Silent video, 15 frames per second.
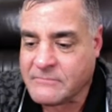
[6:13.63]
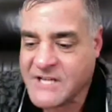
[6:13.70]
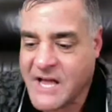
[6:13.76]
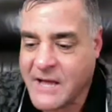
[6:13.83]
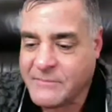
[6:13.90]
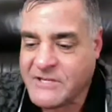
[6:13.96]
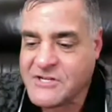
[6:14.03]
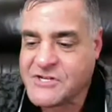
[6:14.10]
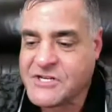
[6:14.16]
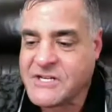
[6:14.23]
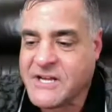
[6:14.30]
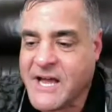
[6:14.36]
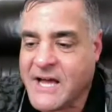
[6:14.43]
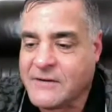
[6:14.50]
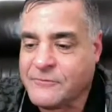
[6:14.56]
Tommy G
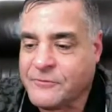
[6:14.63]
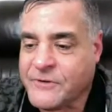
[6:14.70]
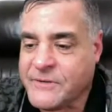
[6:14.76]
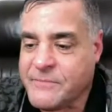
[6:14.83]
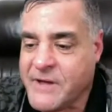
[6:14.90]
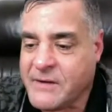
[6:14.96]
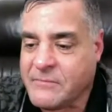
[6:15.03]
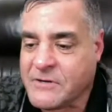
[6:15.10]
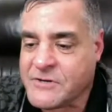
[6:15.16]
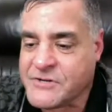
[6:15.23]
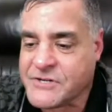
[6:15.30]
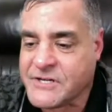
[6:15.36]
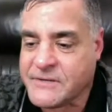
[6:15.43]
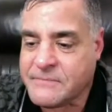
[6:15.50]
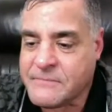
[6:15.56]
got a free
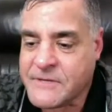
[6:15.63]
membership.